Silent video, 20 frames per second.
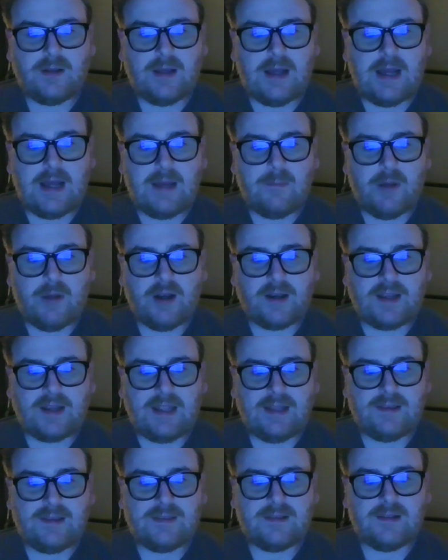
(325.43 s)

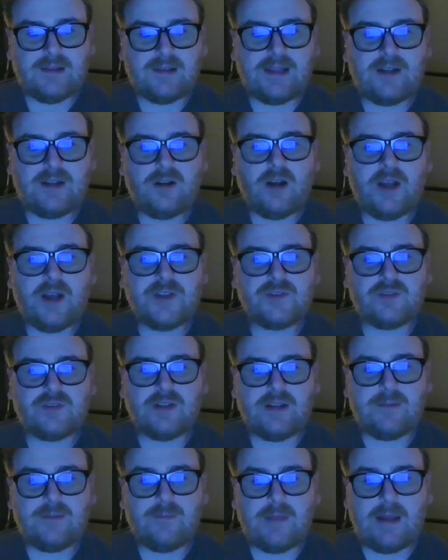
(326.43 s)
Monarchy, later
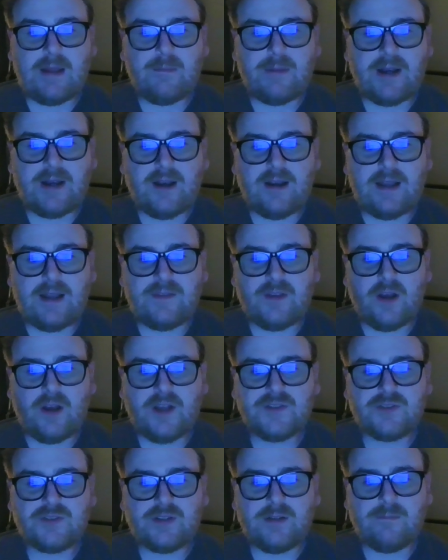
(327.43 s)
Austrian Empire, and the
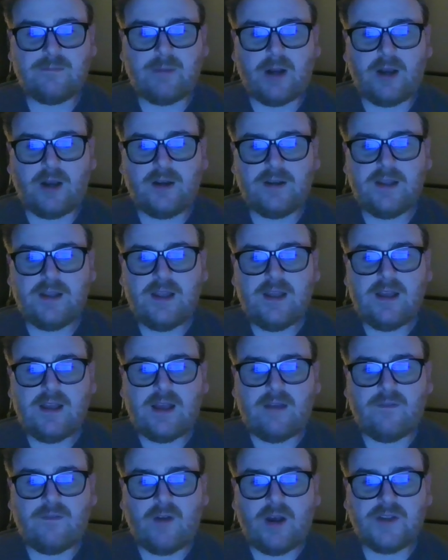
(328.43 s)
Austrian part
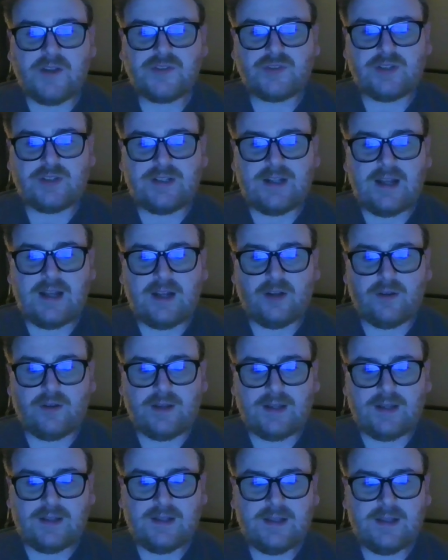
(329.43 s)
of
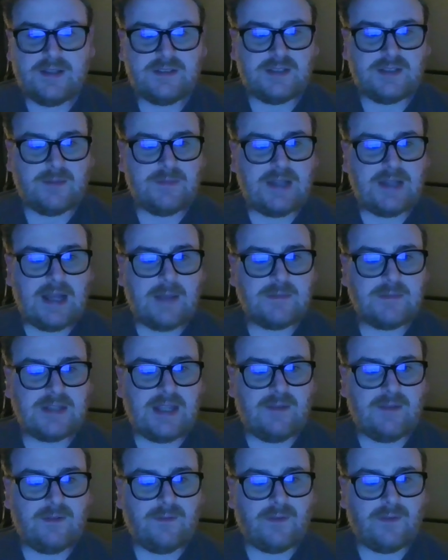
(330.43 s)
Austria-Hungary, sometimes
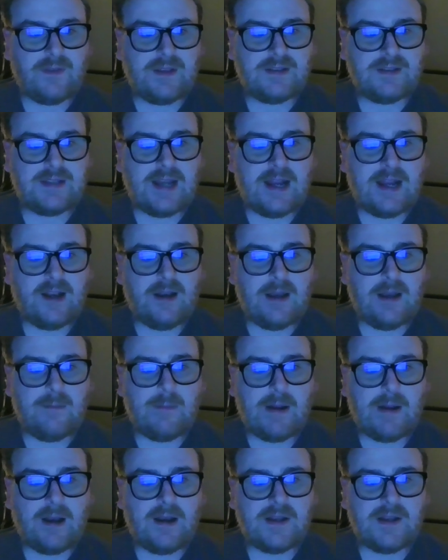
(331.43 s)
even for the entire
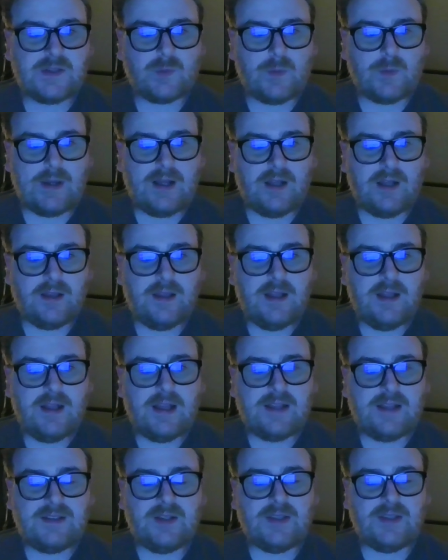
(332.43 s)
empire as well
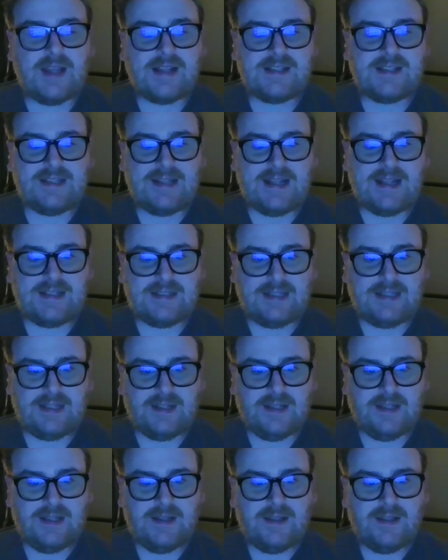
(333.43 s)
until
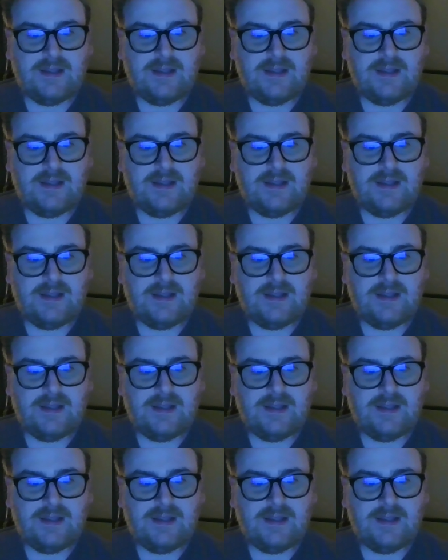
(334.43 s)
1918.